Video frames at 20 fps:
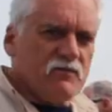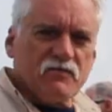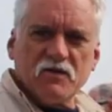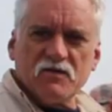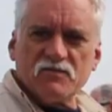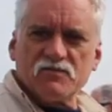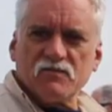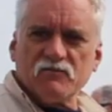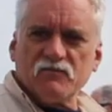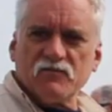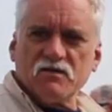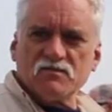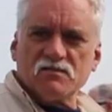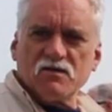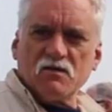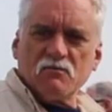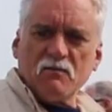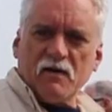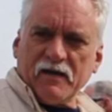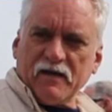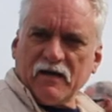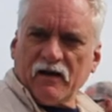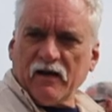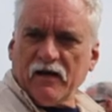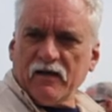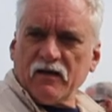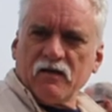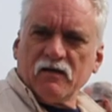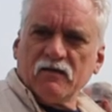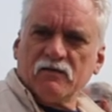There's the main
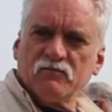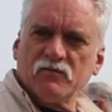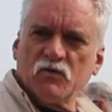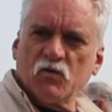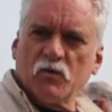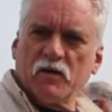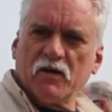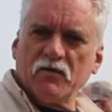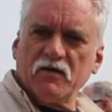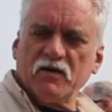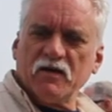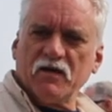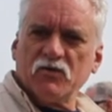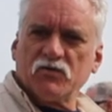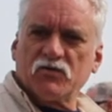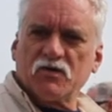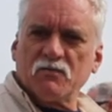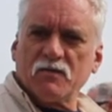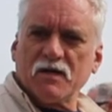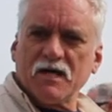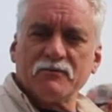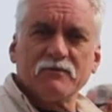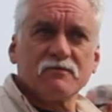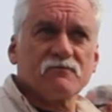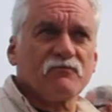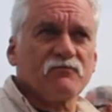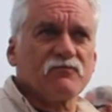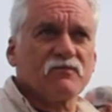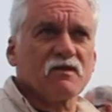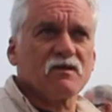lake that we're in here at the
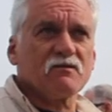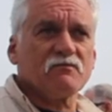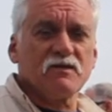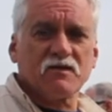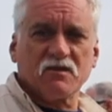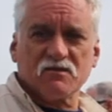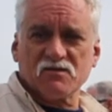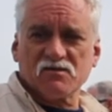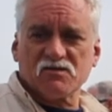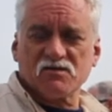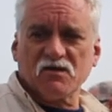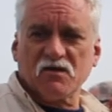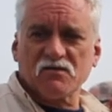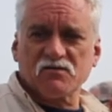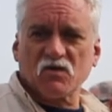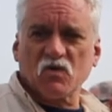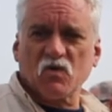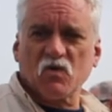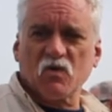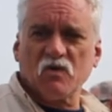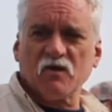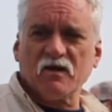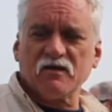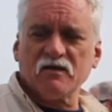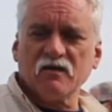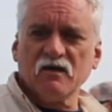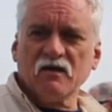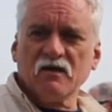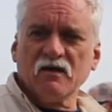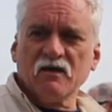moment because it's nice and quiet.